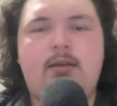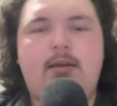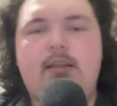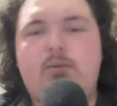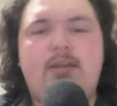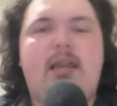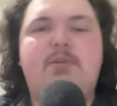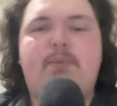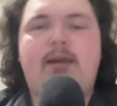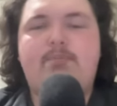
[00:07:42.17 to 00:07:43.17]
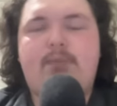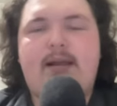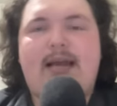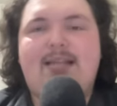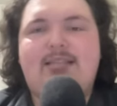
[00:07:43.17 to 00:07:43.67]
And you win games by
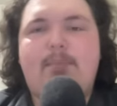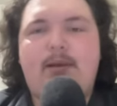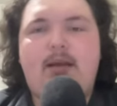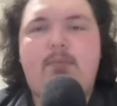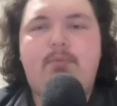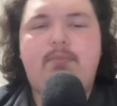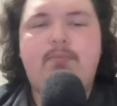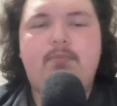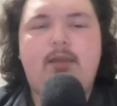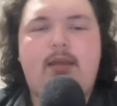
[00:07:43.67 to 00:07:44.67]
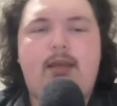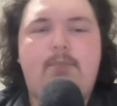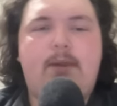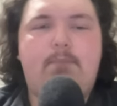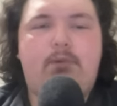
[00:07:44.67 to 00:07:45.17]
guys stepping up
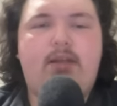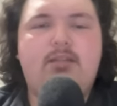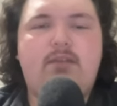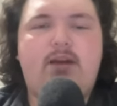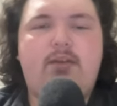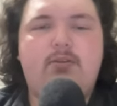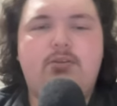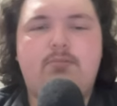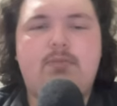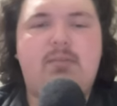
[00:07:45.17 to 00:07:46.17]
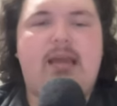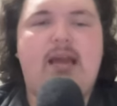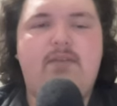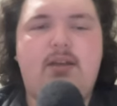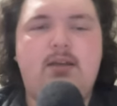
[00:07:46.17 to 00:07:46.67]
in place of others maybe
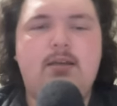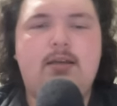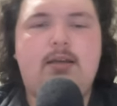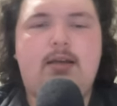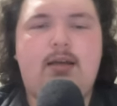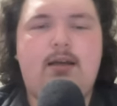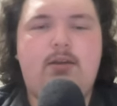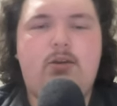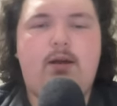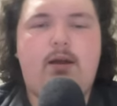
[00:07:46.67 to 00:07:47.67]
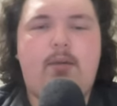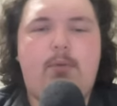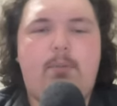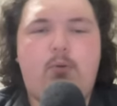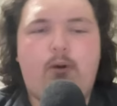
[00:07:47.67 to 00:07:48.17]
having
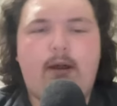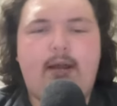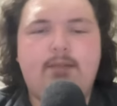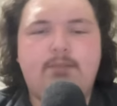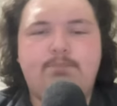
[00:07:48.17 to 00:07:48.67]
a poor night.